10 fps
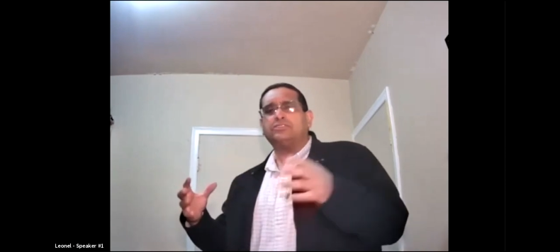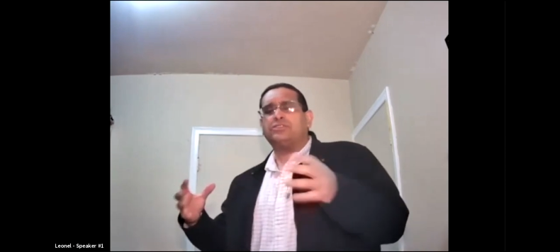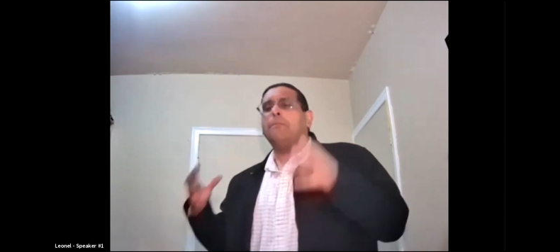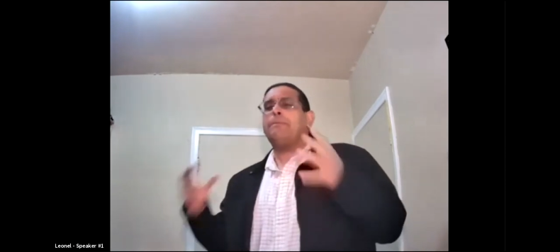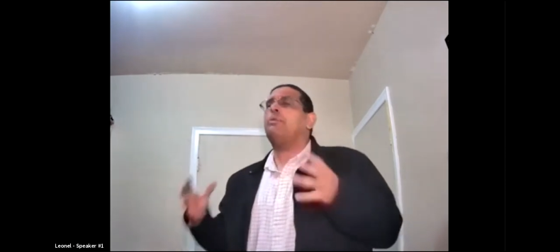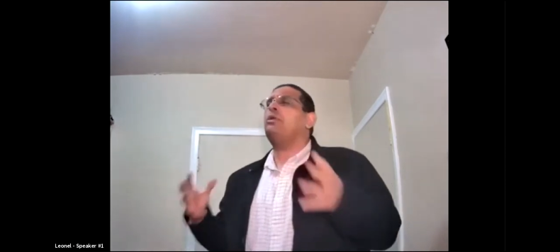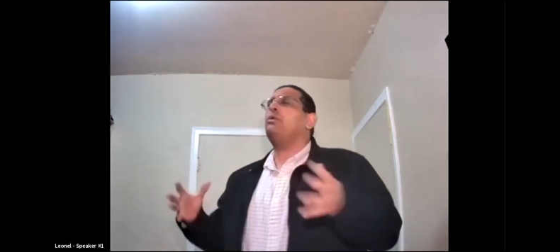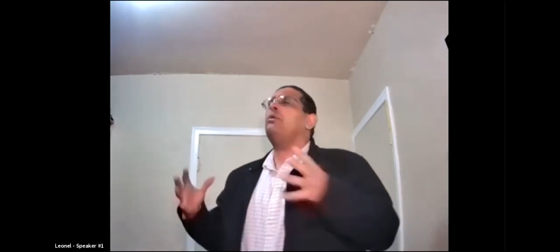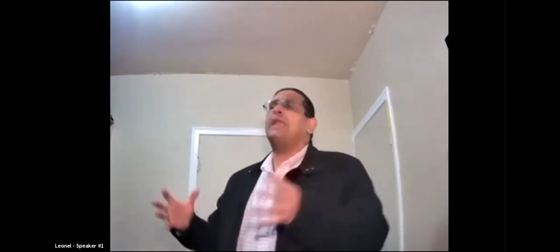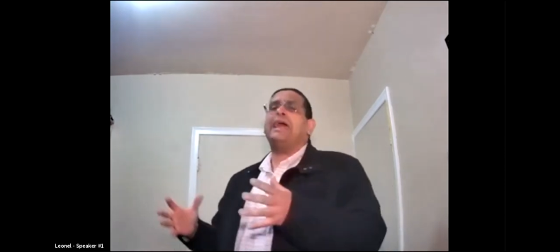Some
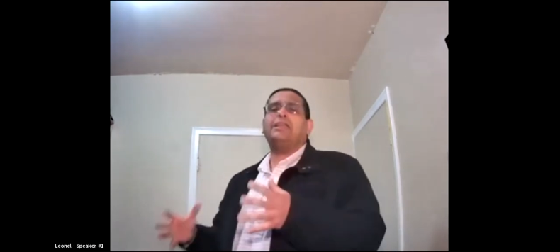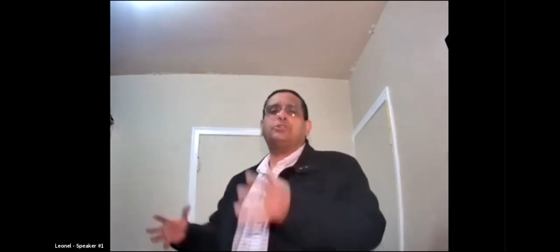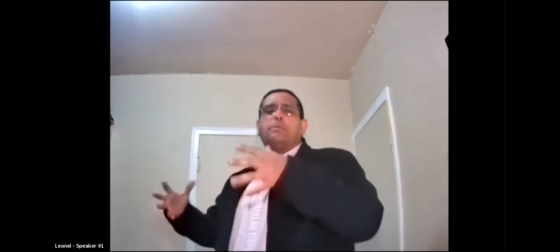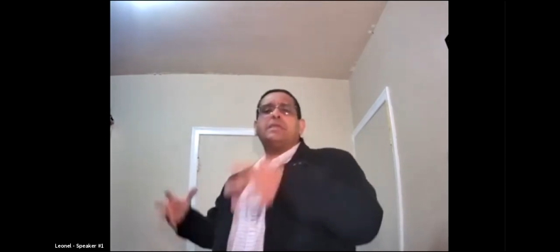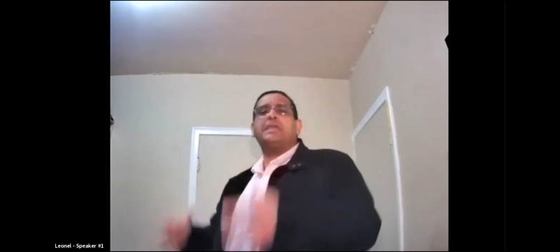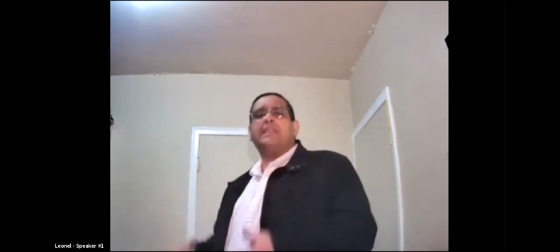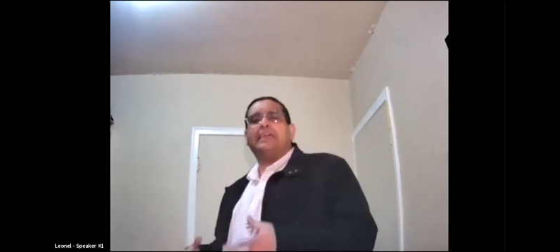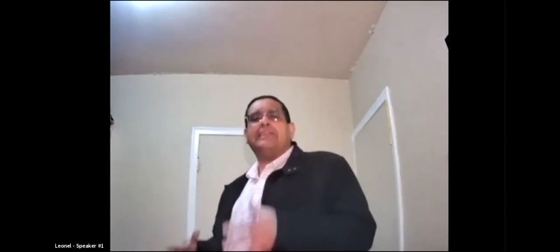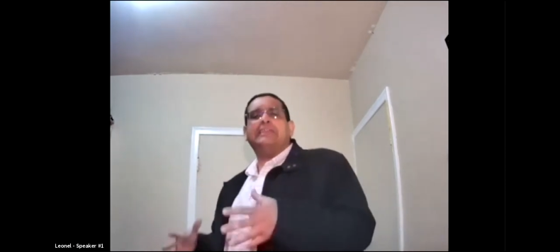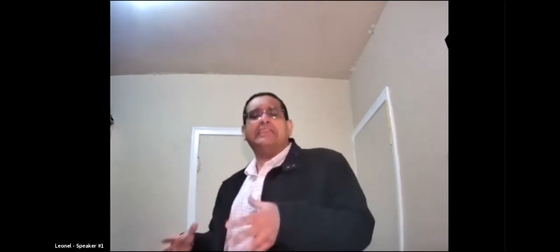people would like to be
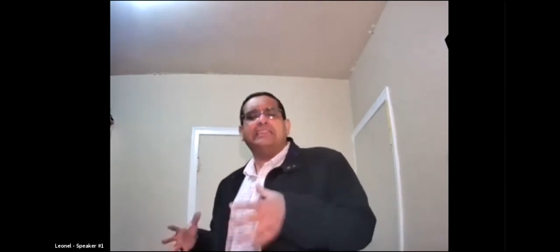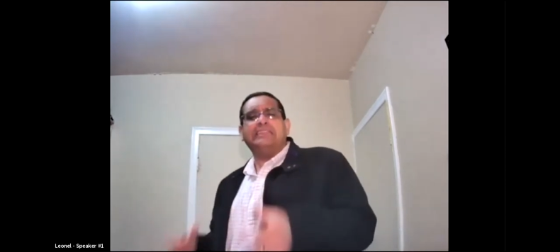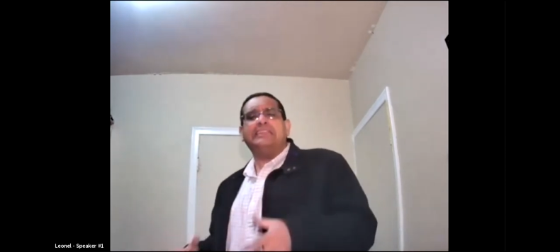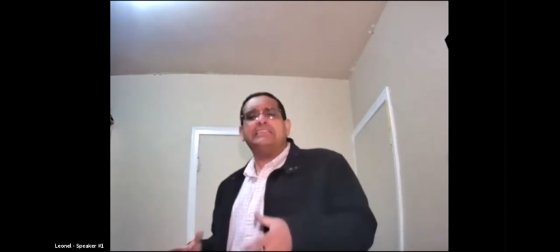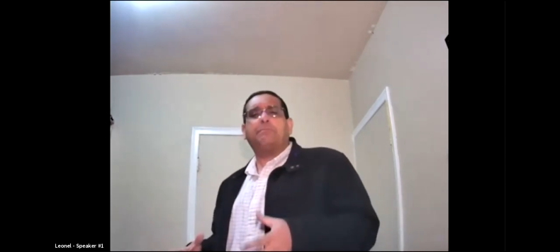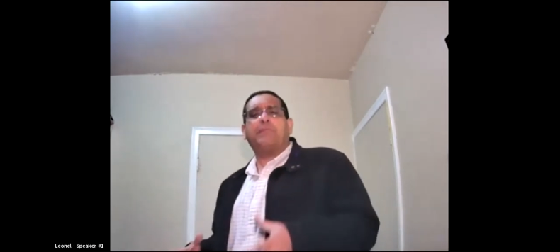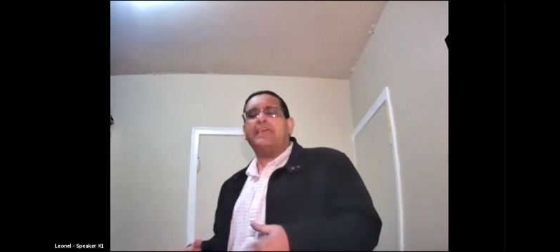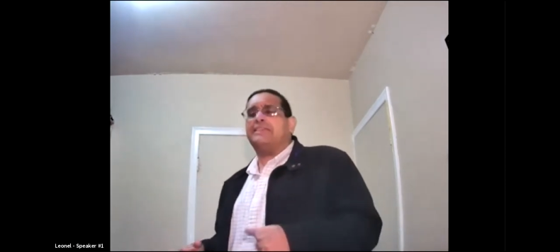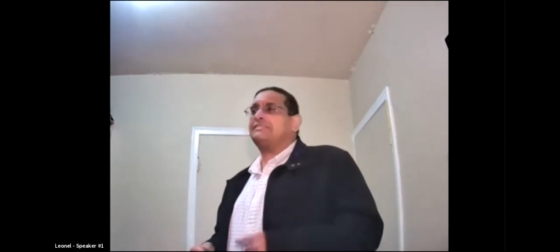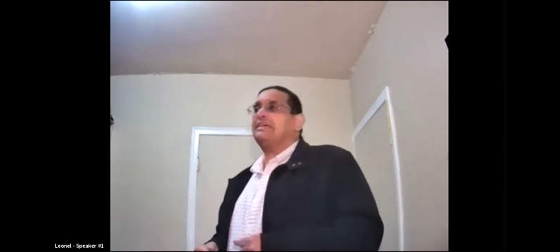like in this
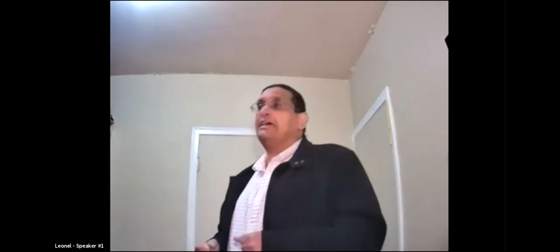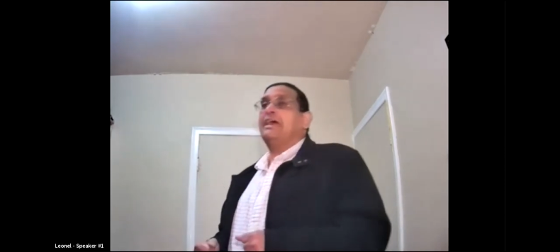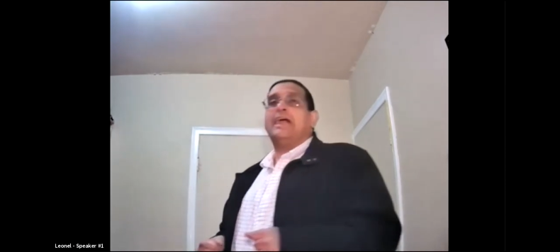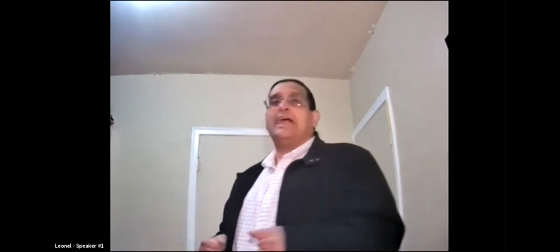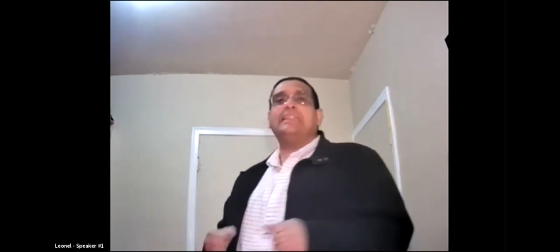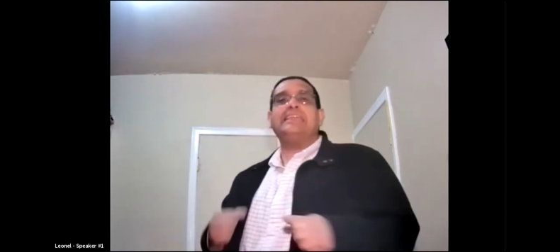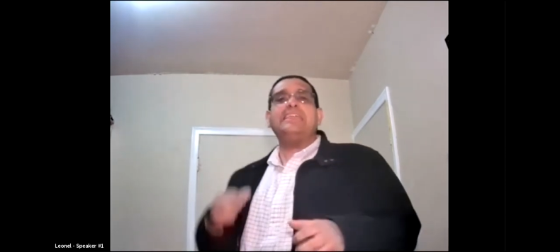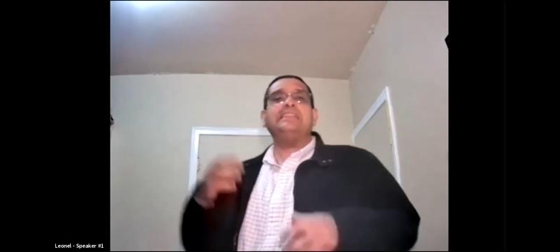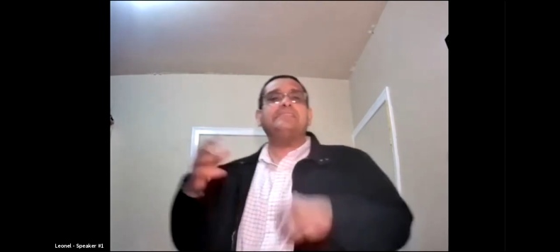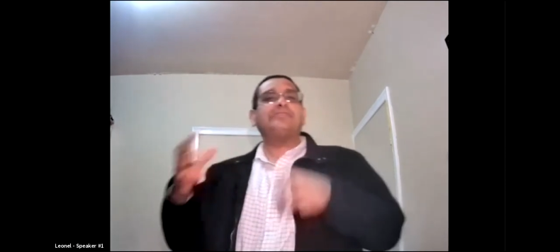place." And
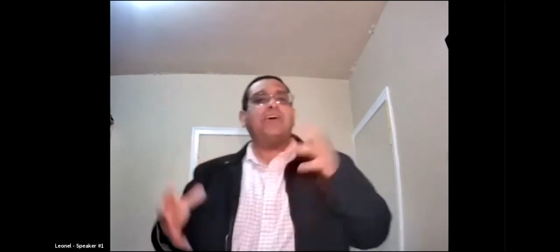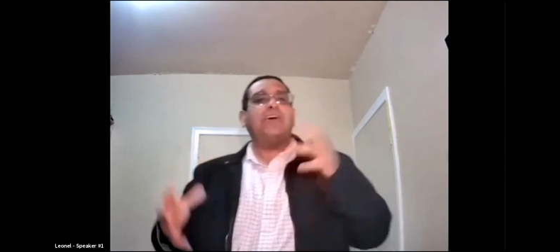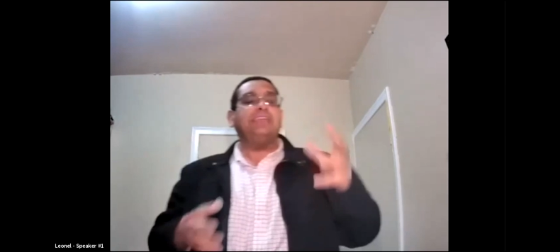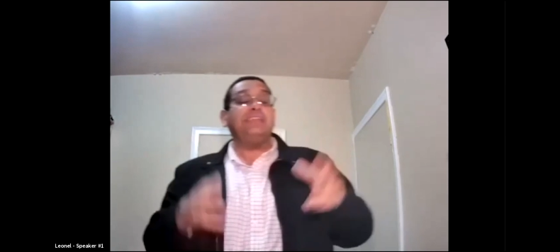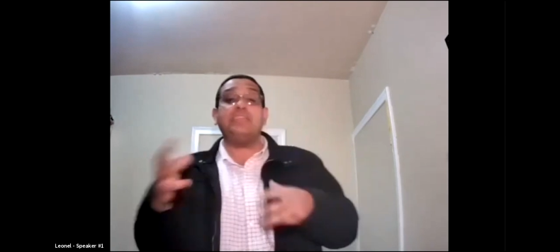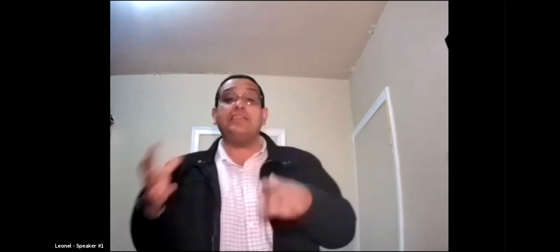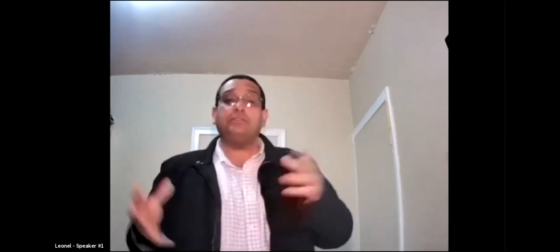he talked